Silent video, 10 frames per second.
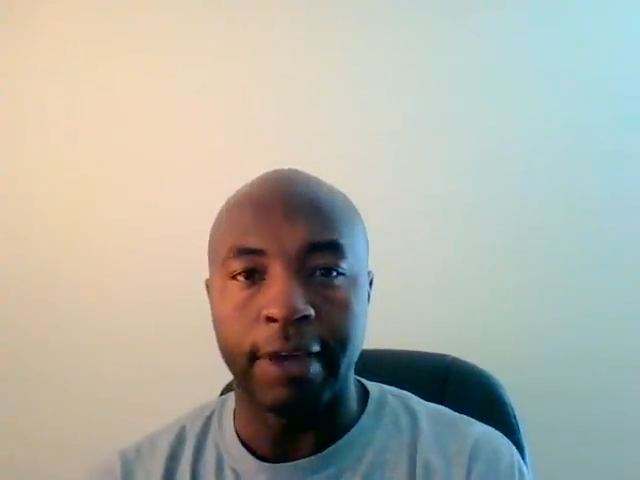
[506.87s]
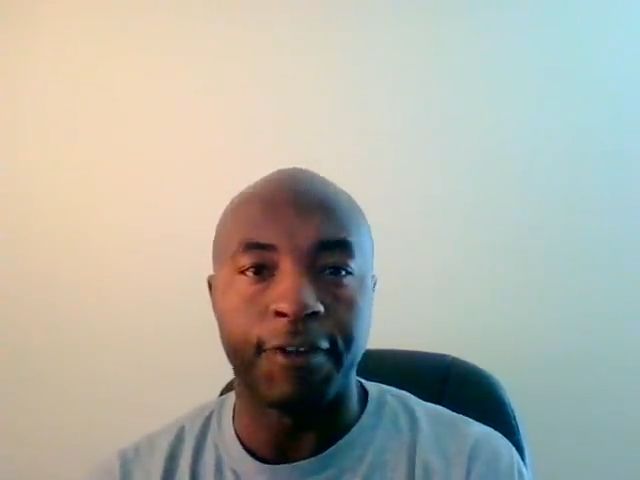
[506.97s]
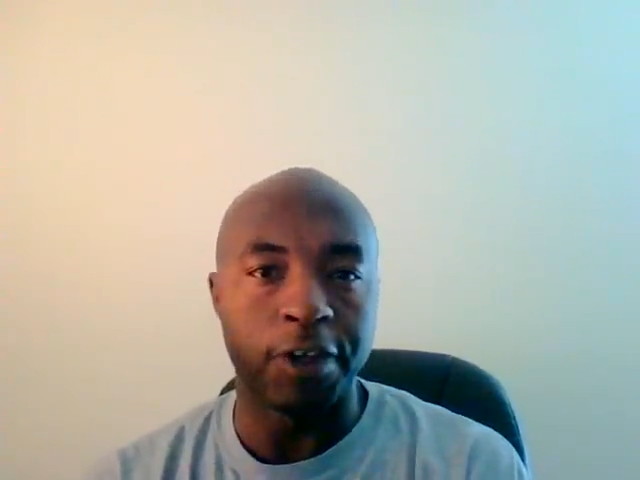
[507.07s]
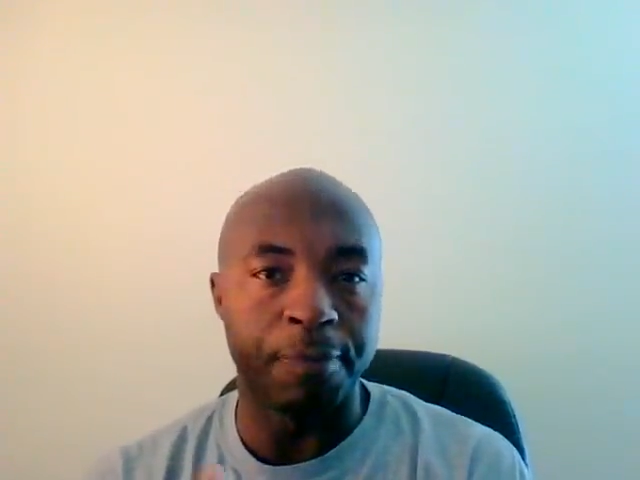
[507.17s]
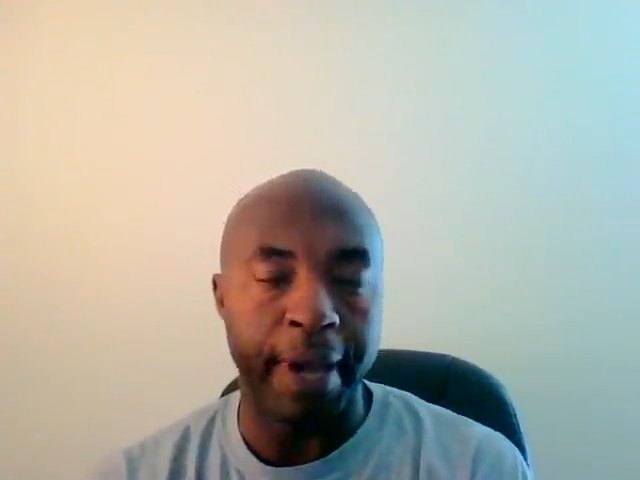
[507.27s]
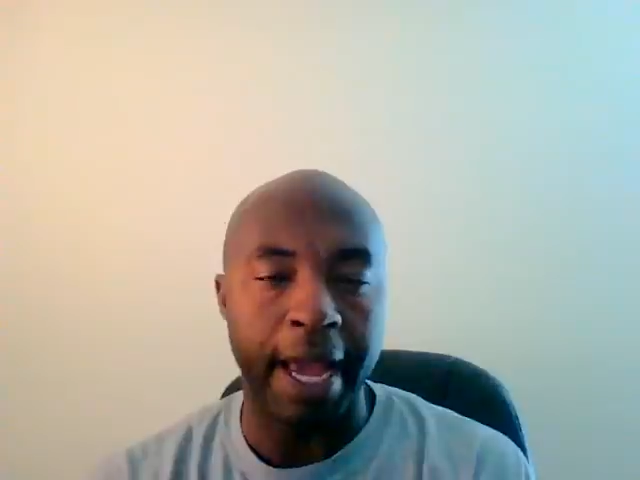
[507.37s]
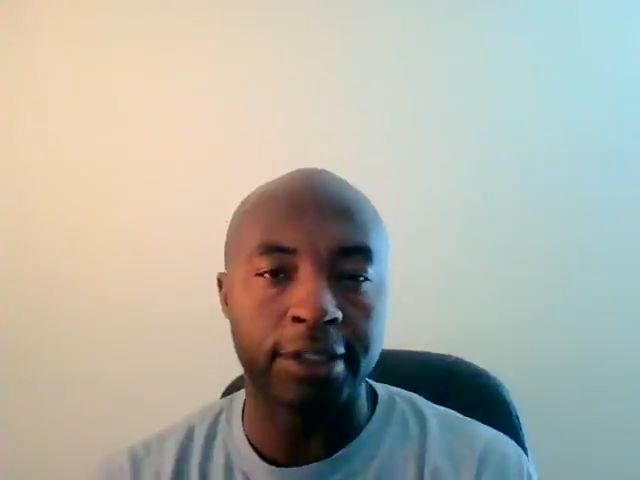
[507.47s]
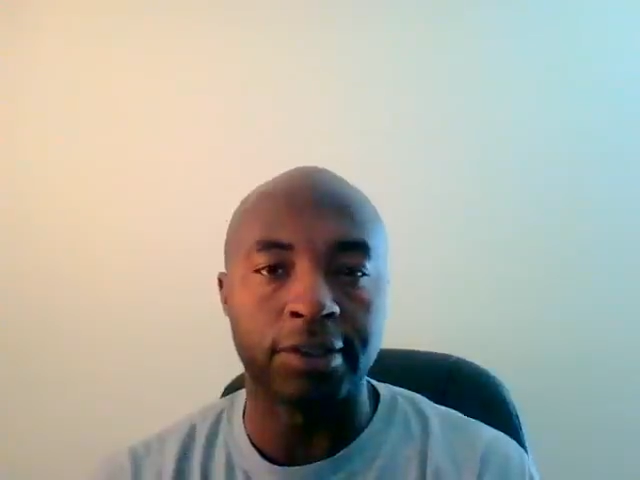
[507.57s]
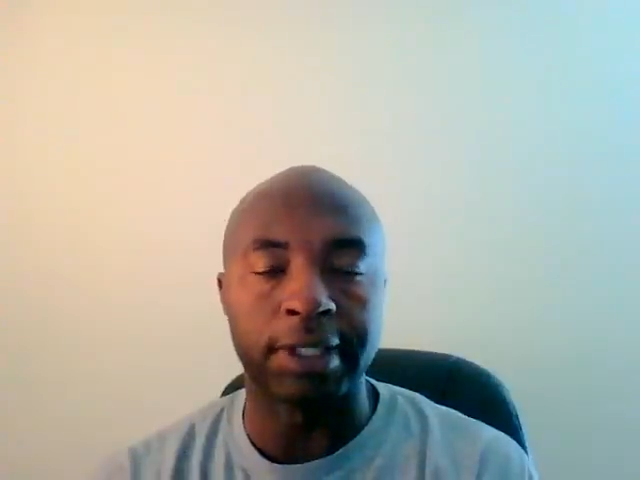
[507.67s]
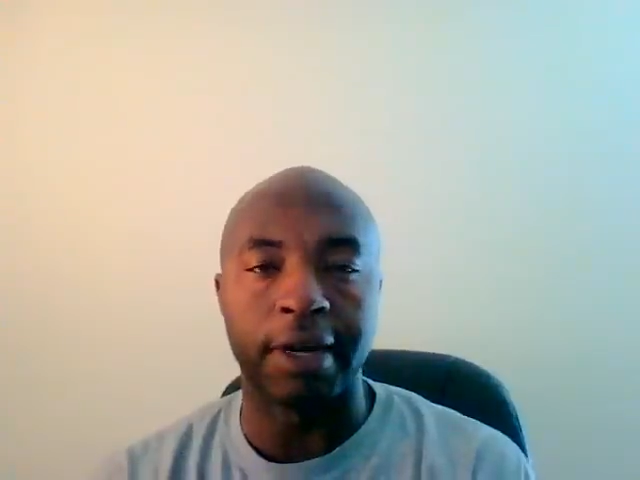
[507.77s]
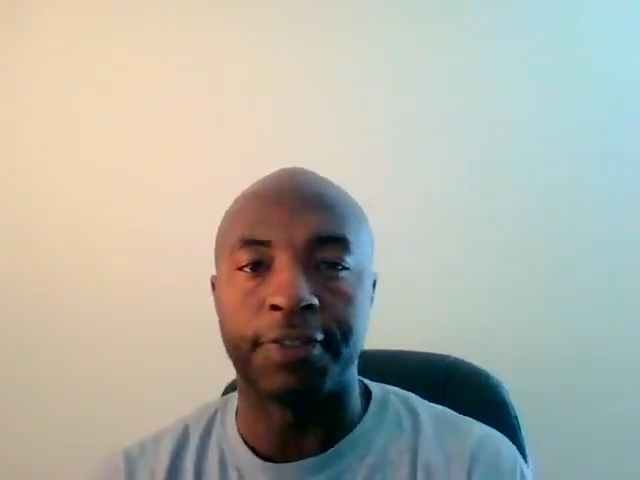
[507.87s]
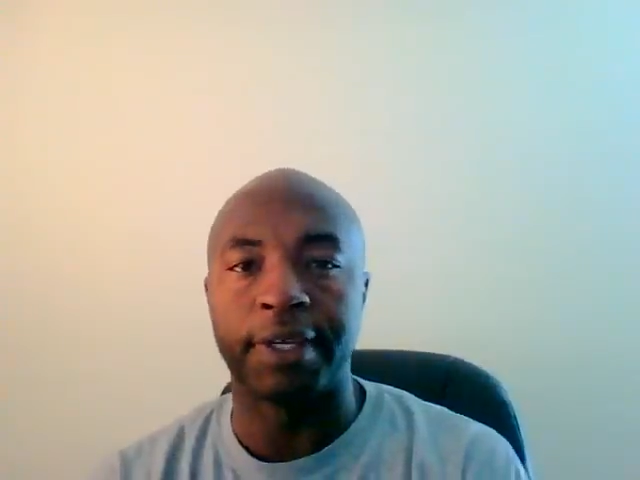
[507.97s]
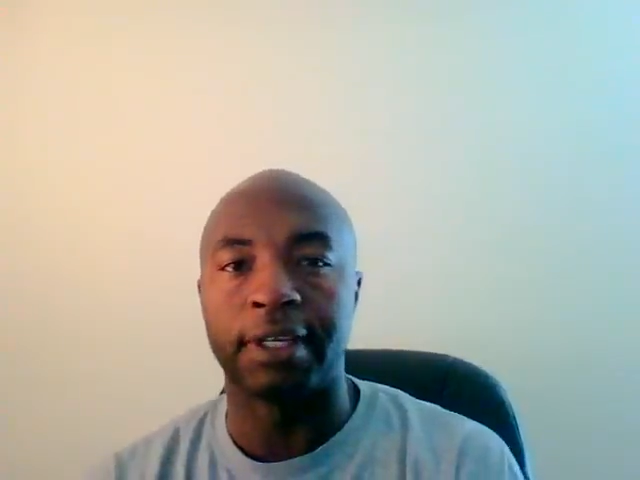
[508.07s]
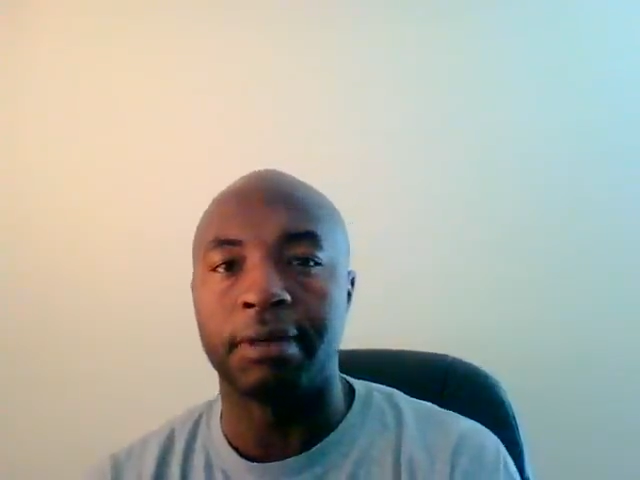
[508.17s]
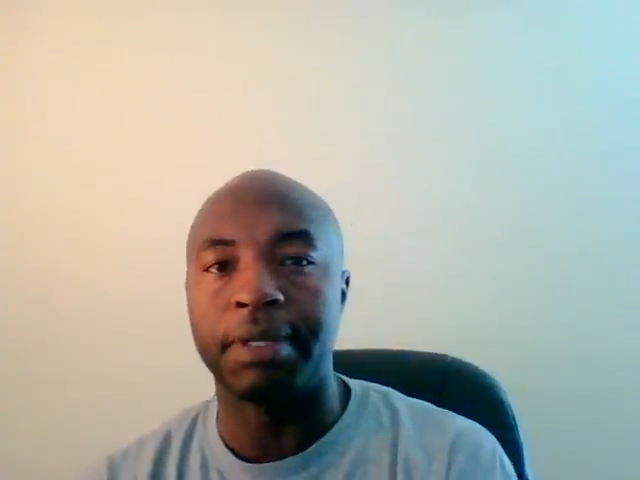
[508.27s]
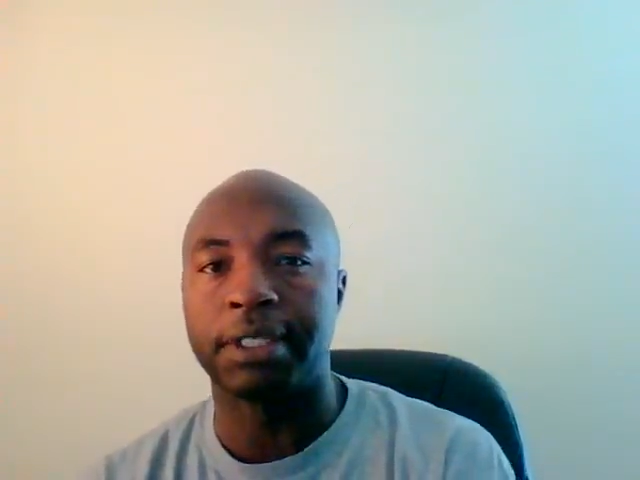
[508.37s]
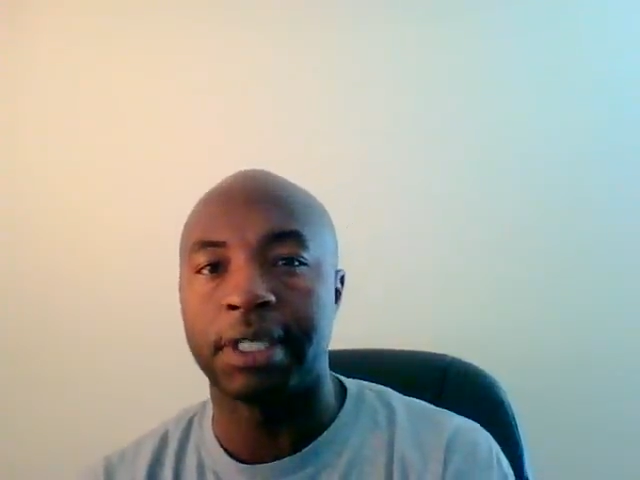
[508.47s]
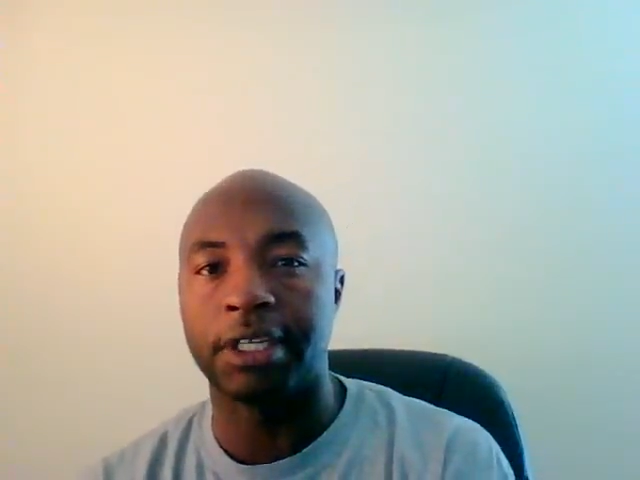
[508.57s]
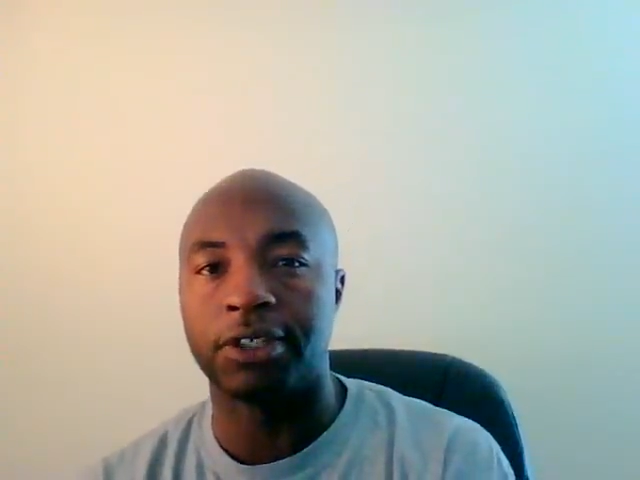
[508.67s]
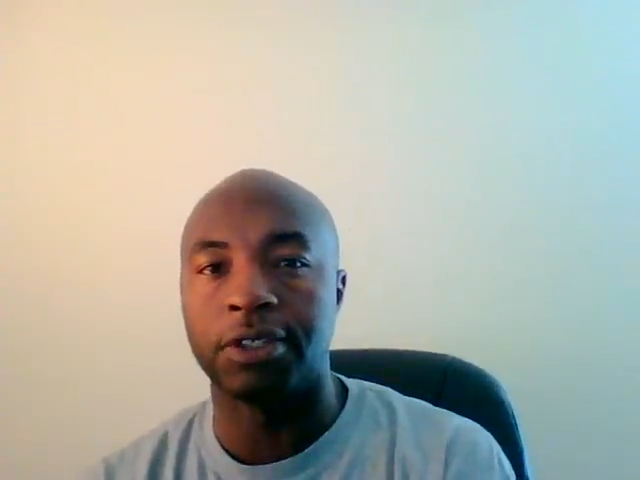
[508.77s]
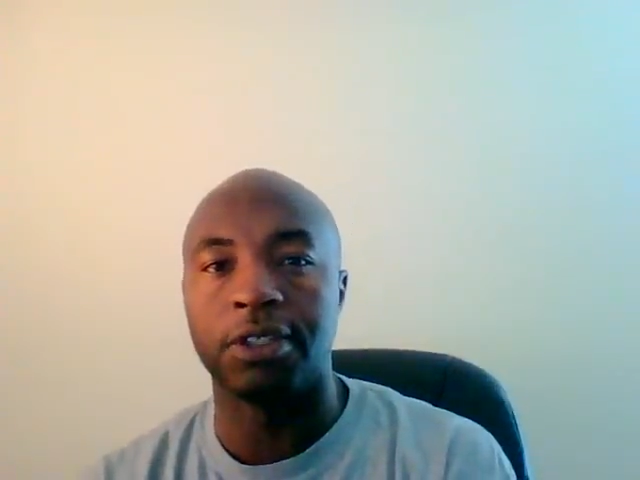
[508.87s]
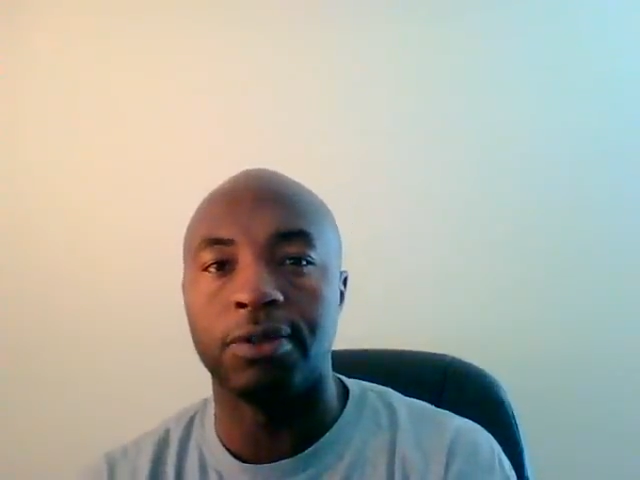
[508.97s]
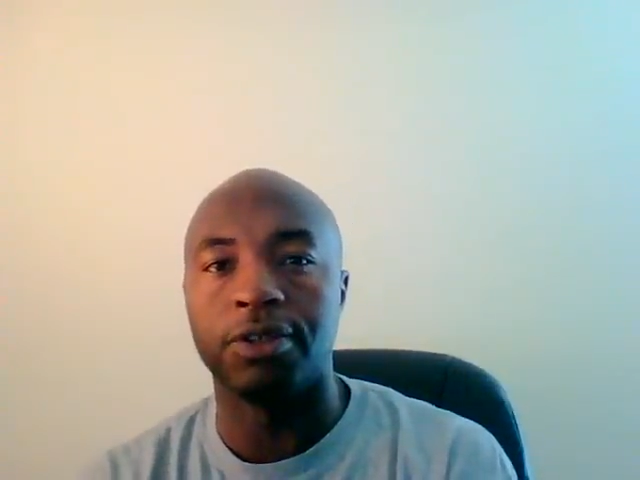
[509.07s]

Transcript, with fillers: And for you pastors out there, let me just say this to you.